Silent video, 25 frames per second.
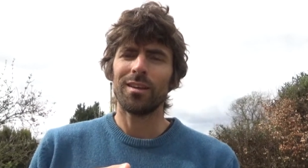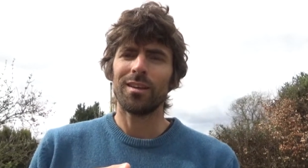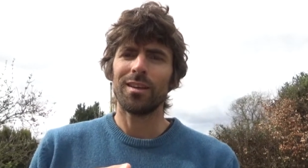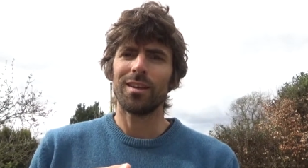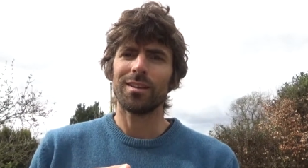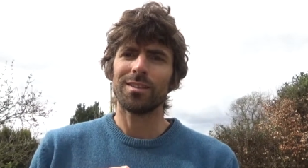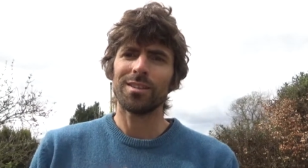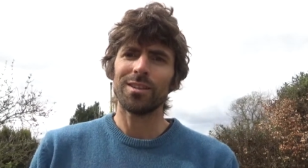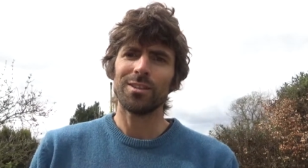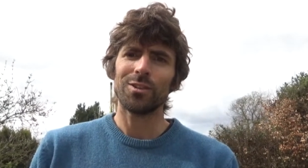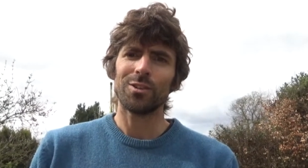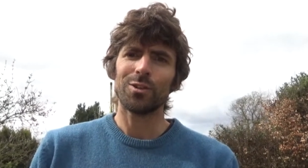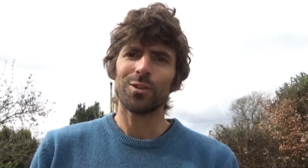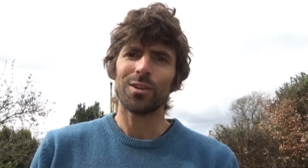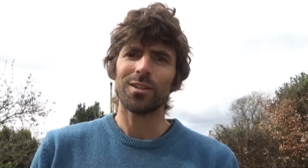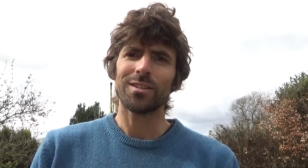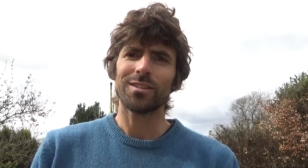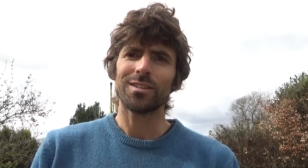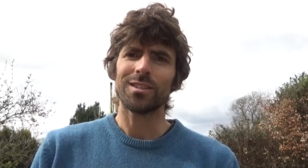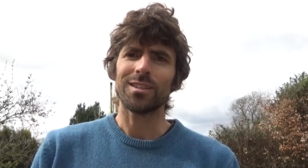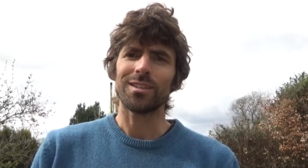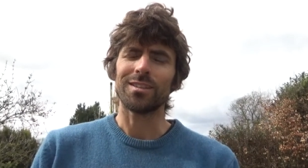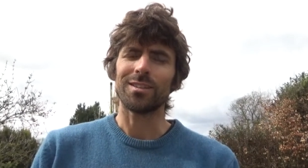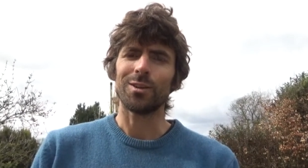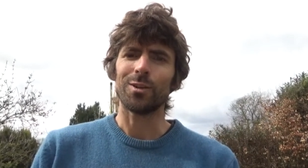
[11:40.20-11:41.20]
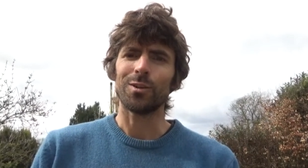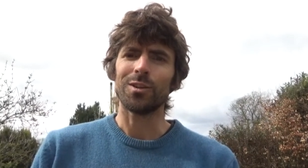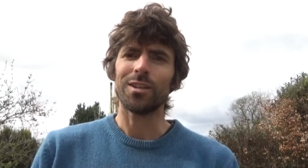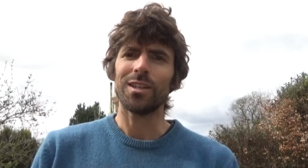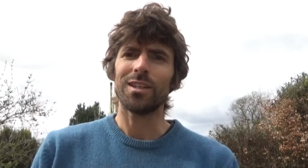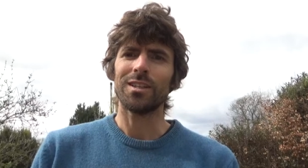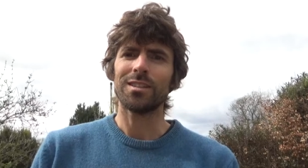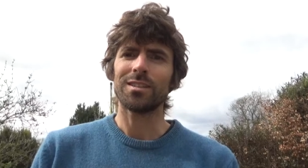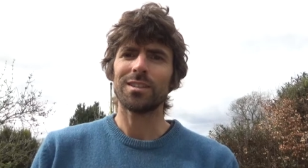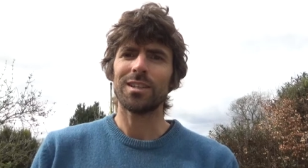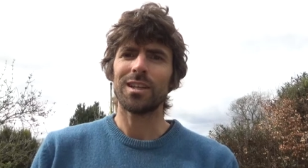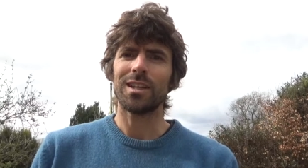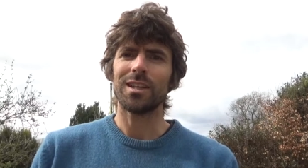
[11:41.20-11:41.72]
it's interesting, you know,
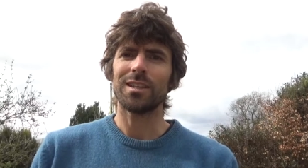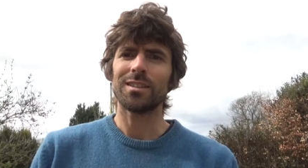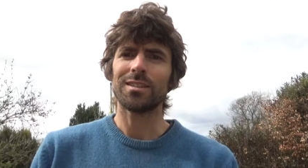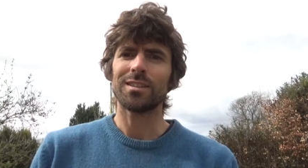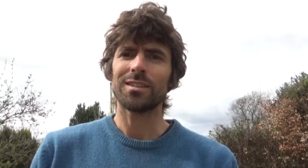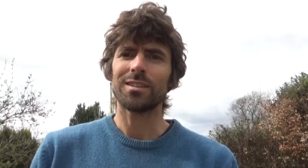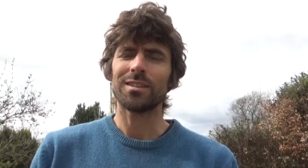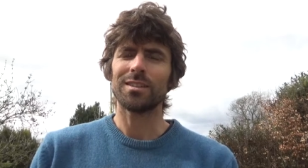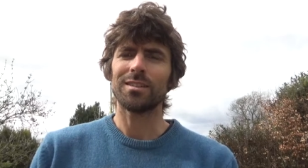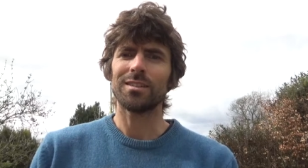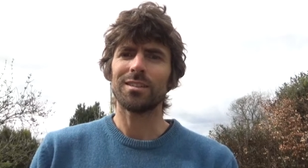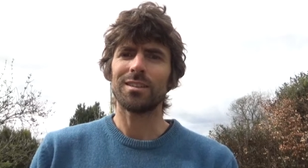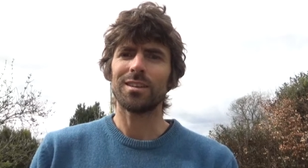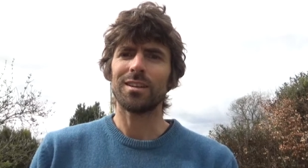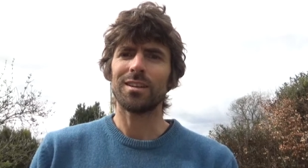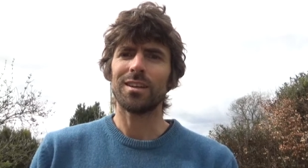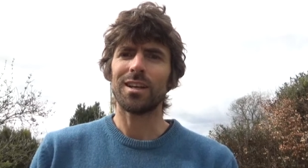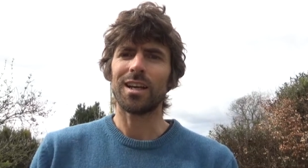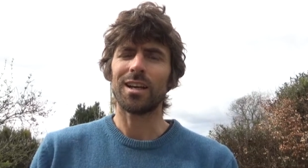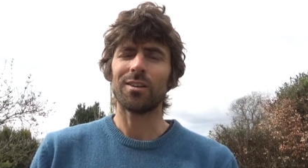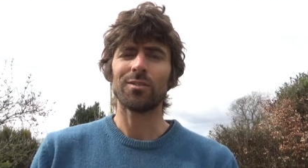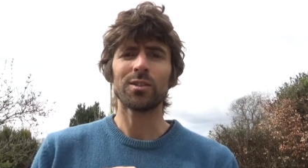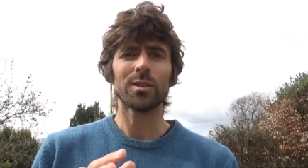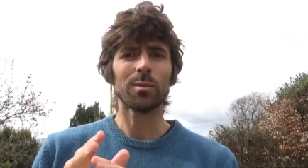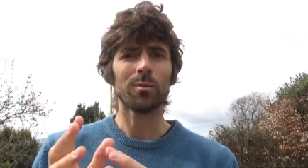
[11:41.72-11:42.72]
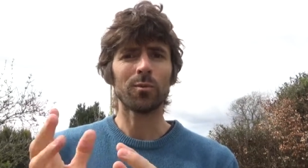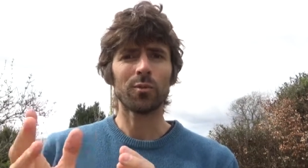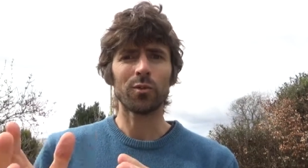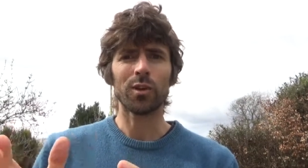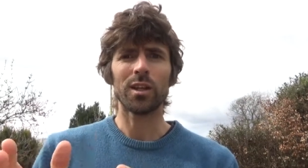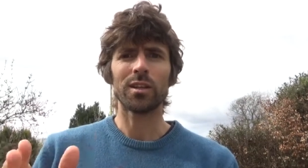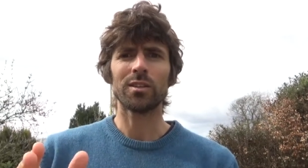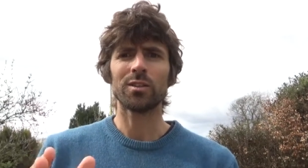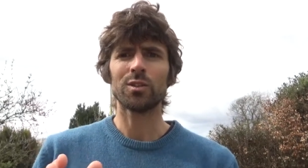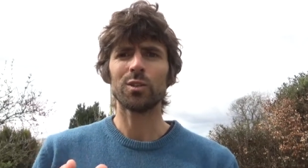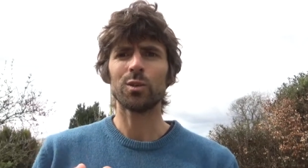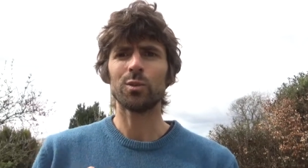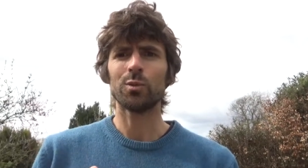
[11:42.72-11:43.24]
these days I have some
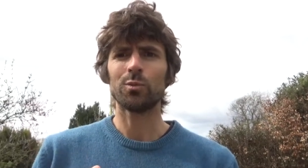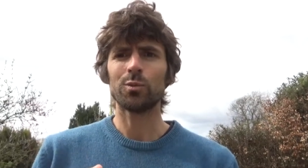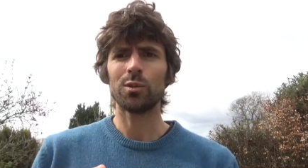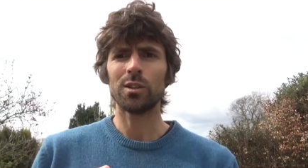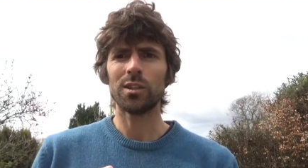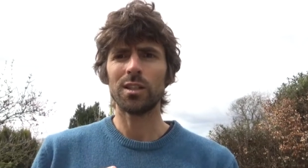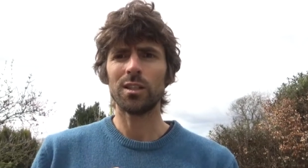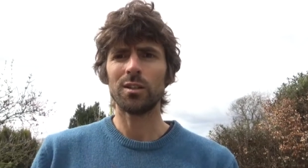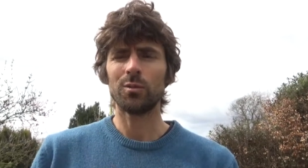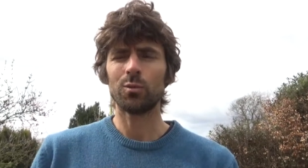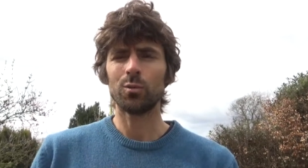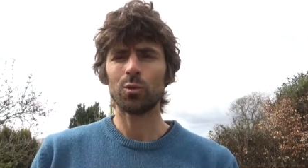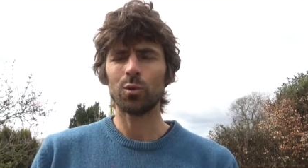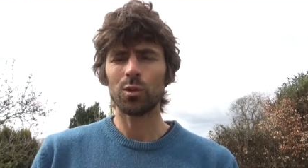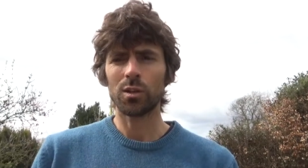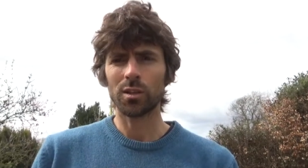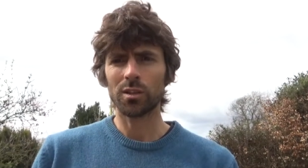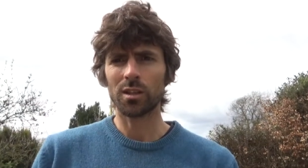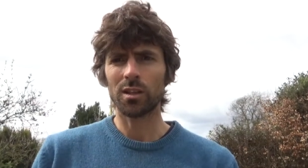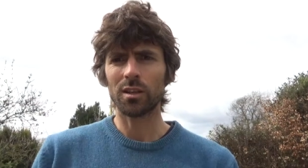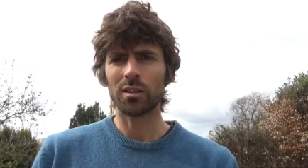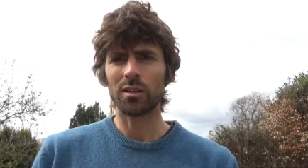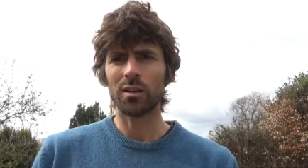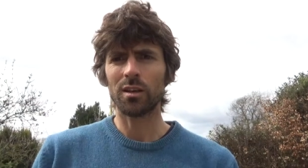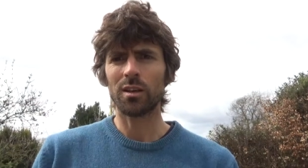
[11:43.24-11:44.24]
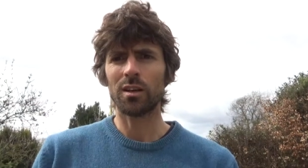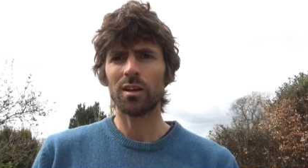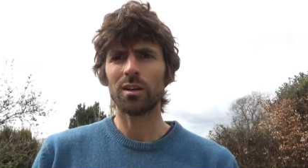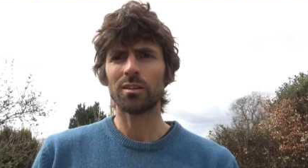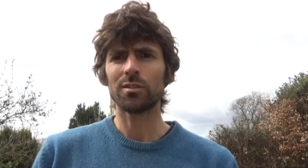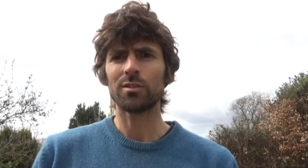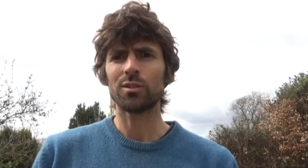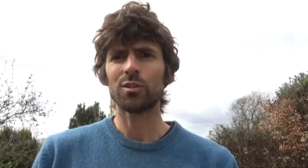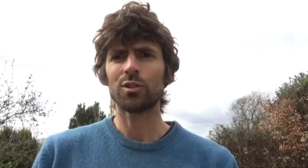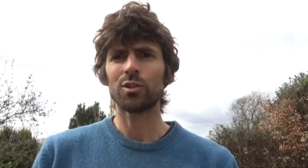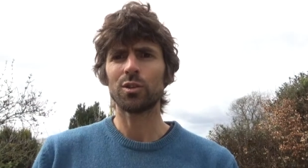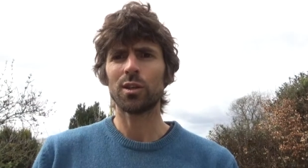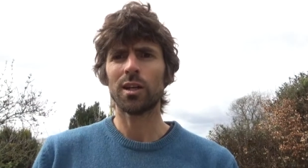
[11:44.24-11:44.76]
friends who are really working
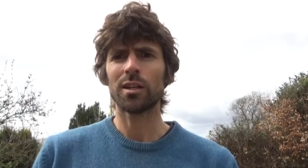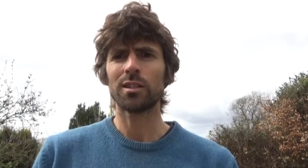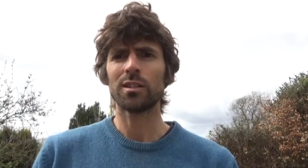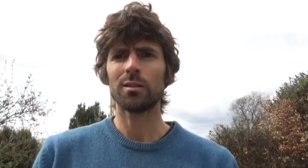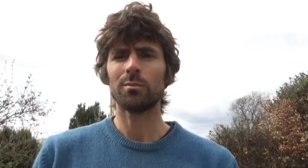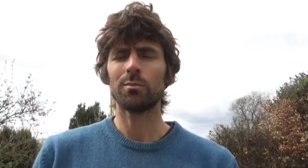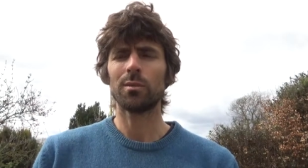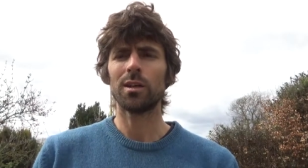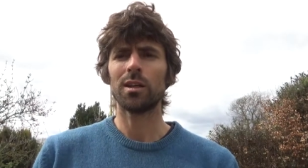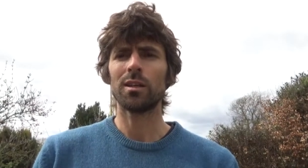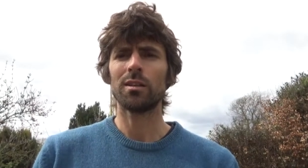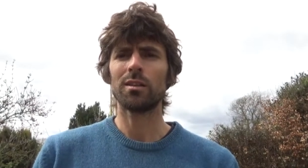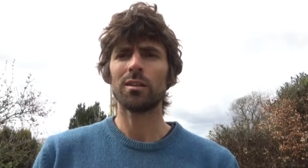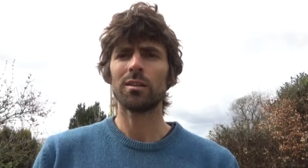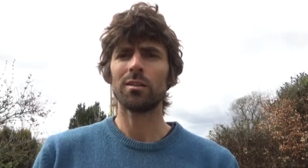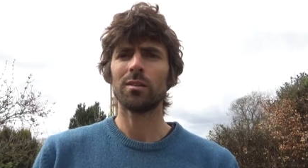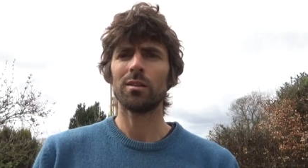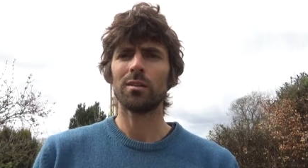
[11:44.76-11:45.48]
hard to try to make